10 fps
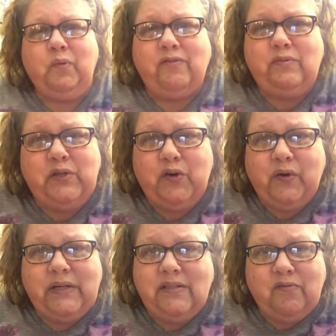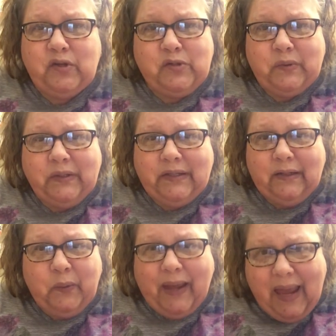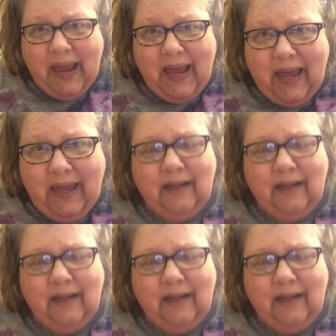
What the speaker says: give them to your kids if they're too little, okay?